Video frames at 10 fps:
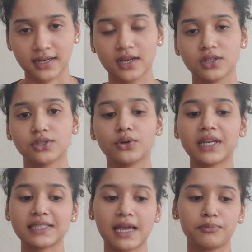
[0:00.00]
So an
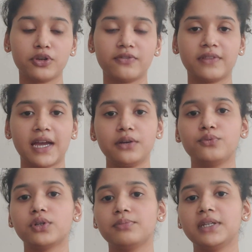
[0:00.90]
example of that
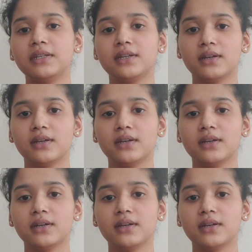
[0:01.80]
would be